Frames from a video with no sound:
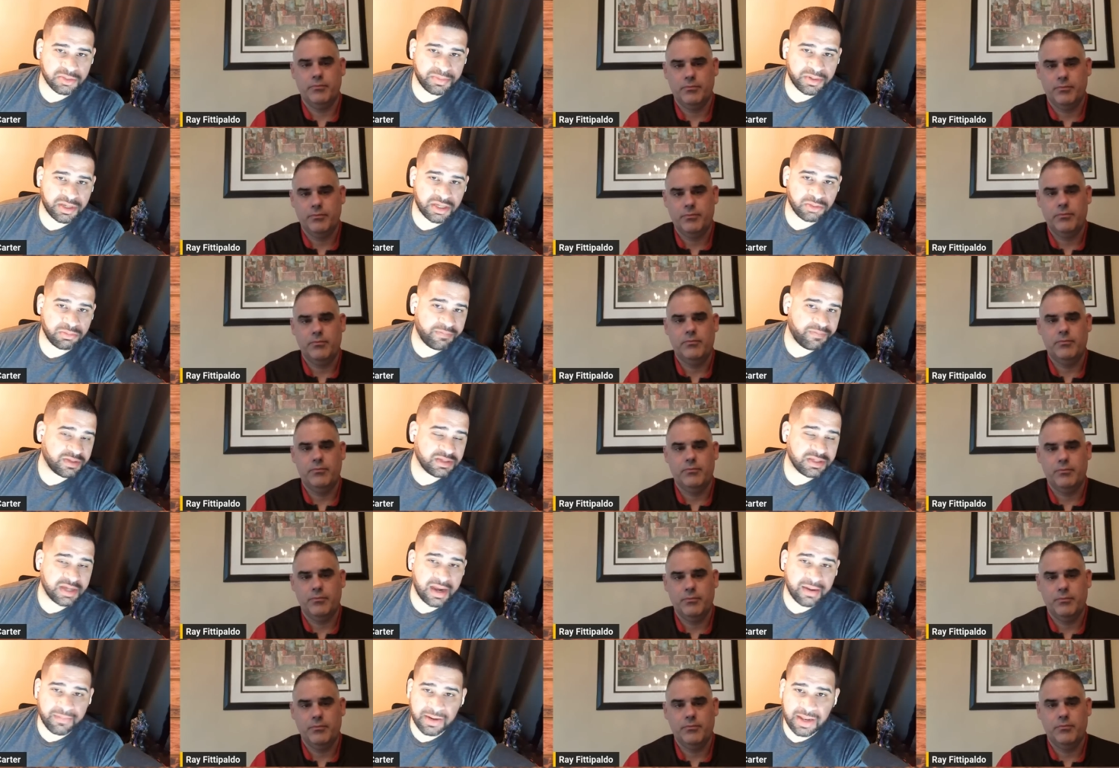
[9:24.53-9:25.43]
Speaker 1: because we've been
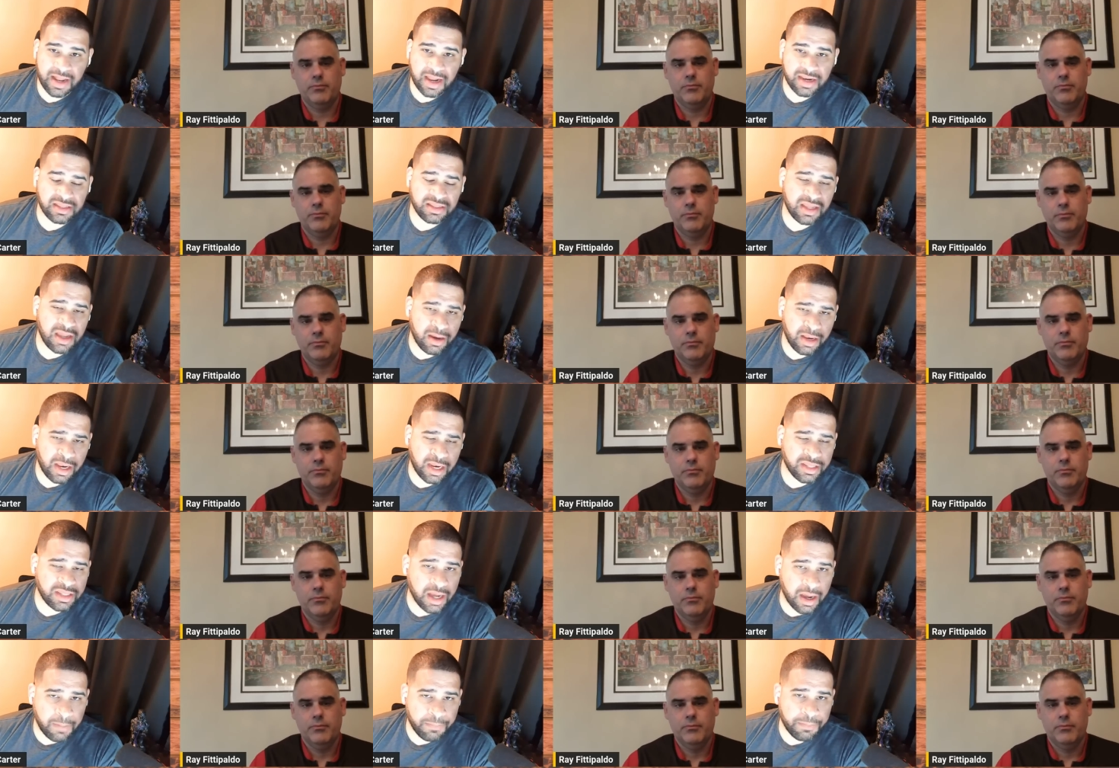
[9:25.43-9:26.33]
talking about a lot of the, a lot
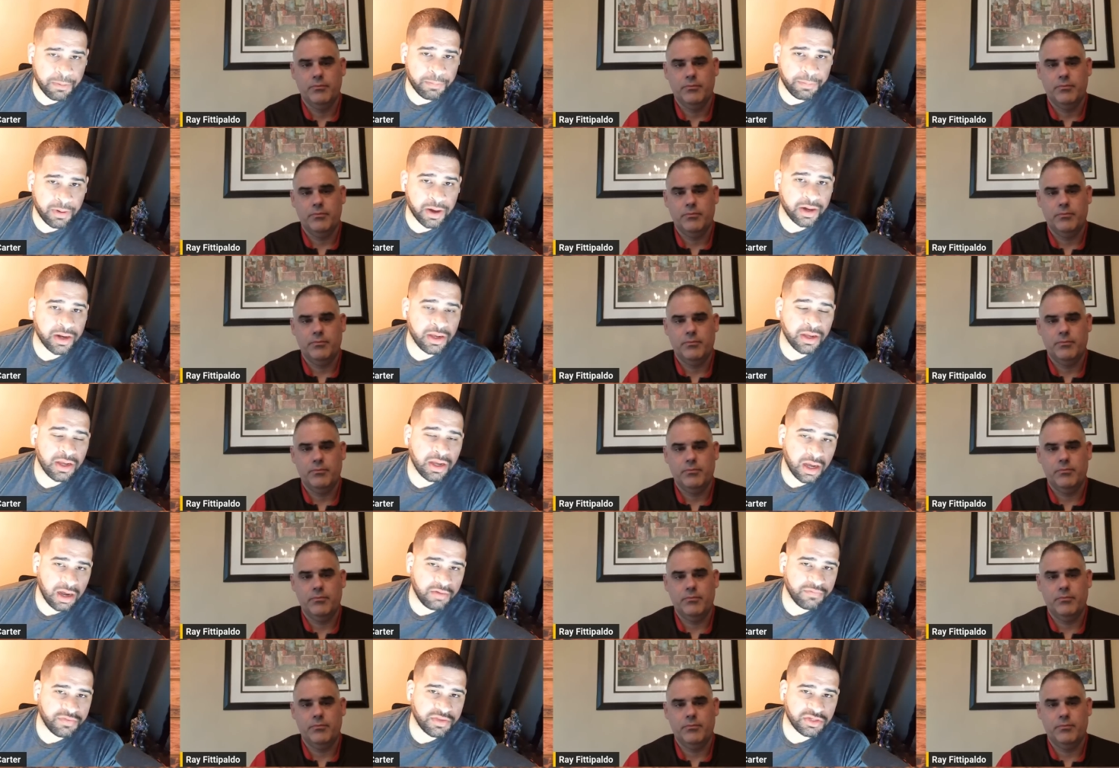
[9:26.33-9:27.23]
of the upper part
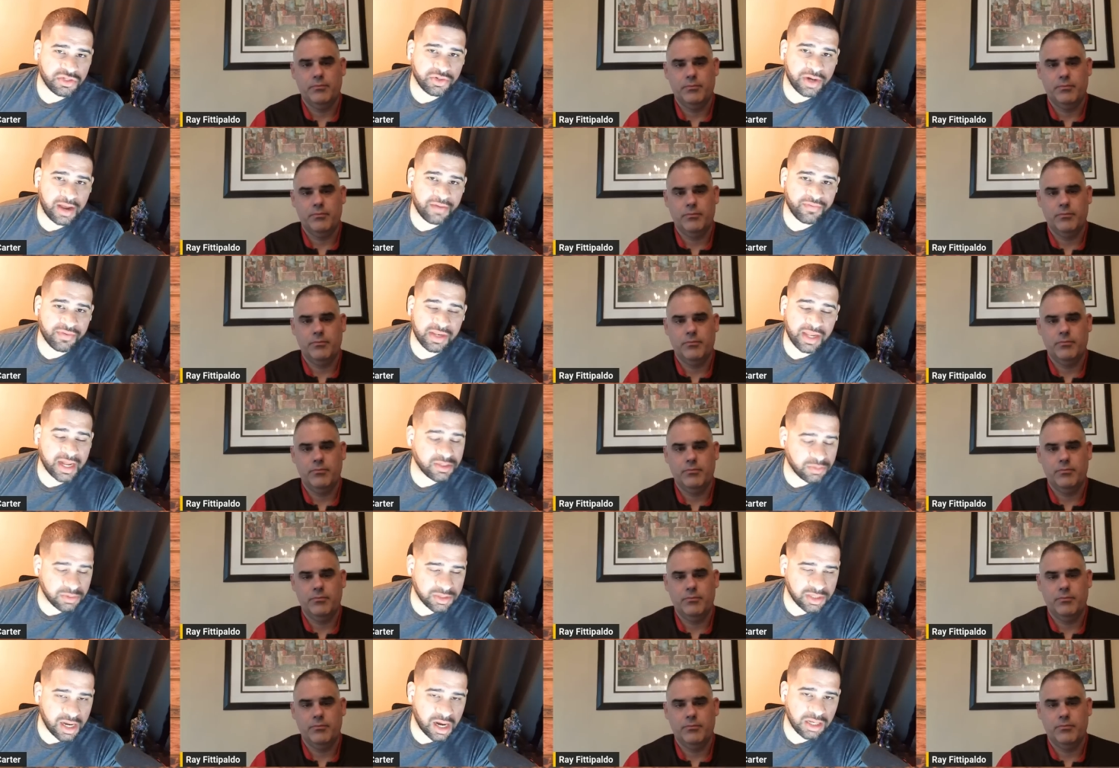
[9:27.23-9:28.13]
of this draft
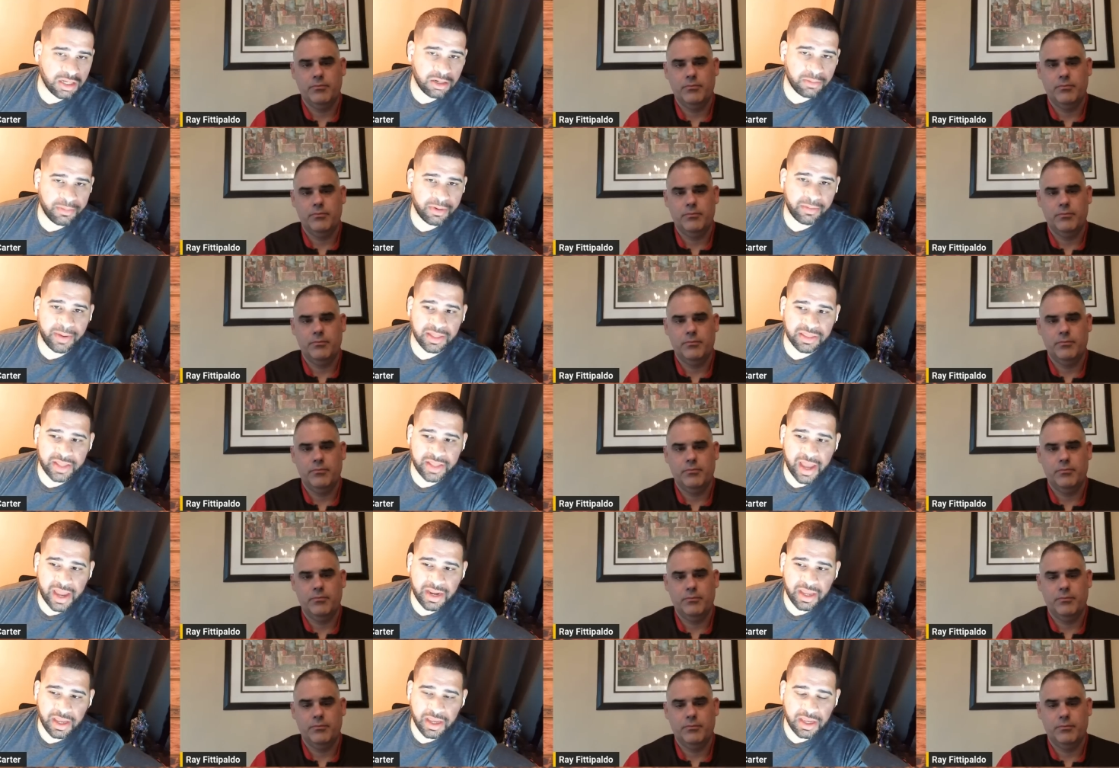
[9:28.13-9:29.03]
class. We'll talk a little bit about
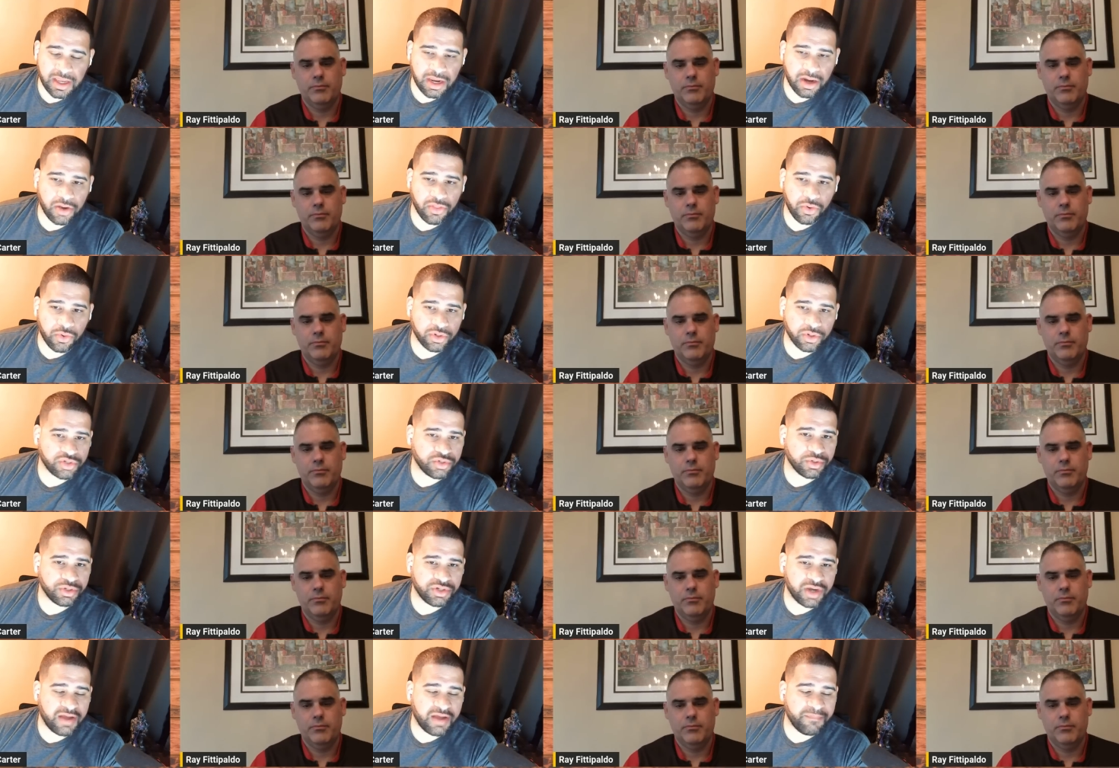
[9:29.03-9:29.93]
that here on the North
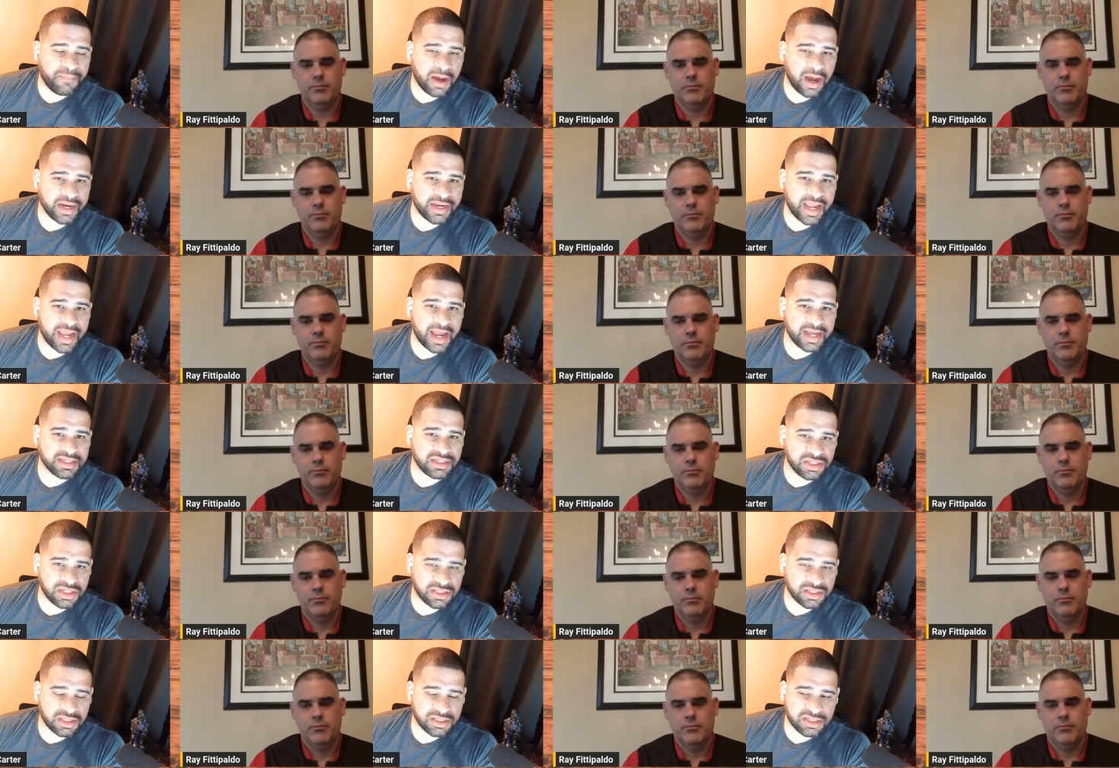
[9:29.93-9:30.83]
Shore Drive podcast
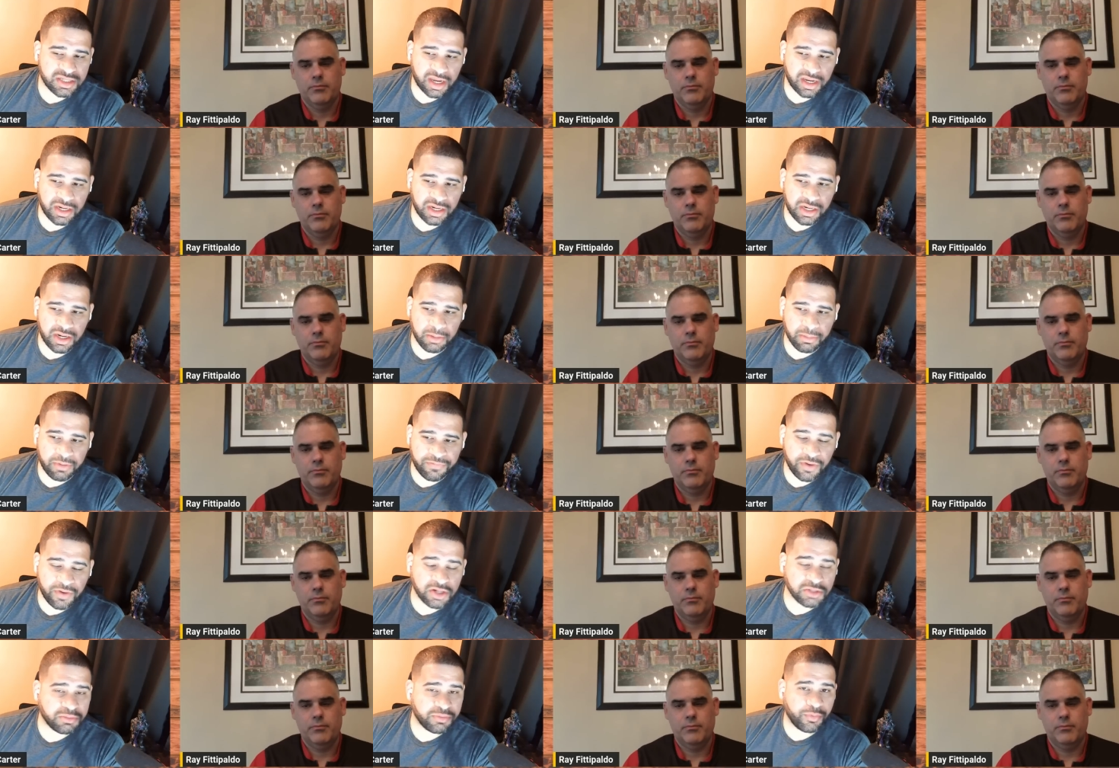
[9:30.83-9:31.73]
in just a second here. But
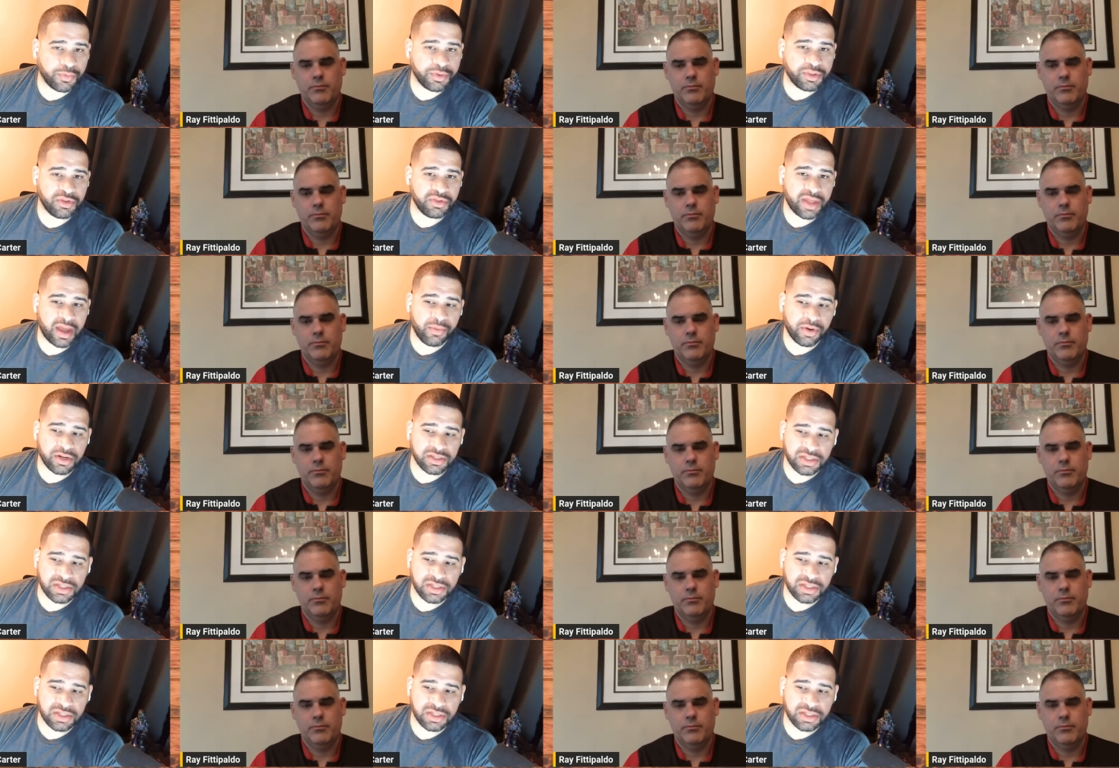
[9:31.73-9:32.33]
first, before we do that, I want to